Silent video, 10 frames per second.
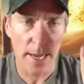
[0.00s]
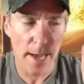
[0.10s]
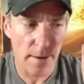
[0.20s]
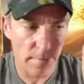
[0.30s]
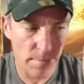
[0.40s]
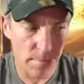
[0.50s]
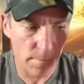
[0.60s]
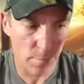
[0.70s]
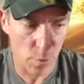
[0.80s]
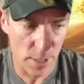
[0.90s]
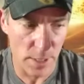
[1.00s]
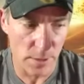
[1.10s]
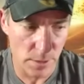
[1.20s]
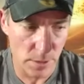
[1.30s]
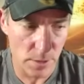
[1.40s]
have
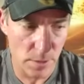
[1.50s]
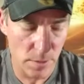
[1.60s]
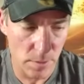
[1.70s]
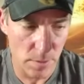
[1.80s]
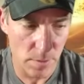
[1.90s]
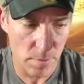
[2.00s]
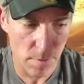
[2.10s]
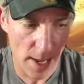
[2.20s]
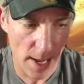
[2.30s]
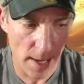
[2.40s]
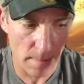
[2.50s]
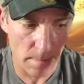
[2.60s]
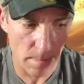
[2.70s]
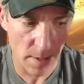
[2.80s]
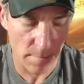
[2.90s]
friends that
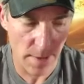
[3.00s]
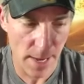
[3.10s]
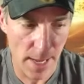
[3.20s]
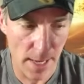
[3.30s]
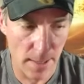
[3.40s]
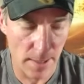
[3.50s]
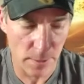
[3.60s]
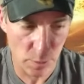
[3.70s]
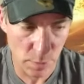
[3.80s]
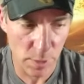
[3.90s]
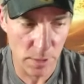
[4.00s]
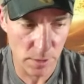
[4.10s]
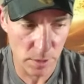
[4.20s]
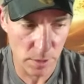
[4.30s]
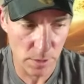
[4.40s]
have had
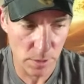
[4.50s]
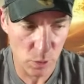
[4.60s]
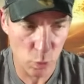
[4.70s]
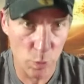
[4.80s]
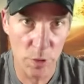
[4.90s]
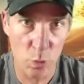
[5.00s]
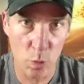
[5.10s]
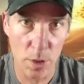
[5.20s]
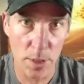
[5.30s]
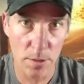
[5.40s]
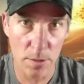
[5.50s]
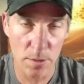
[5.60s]
experiences with what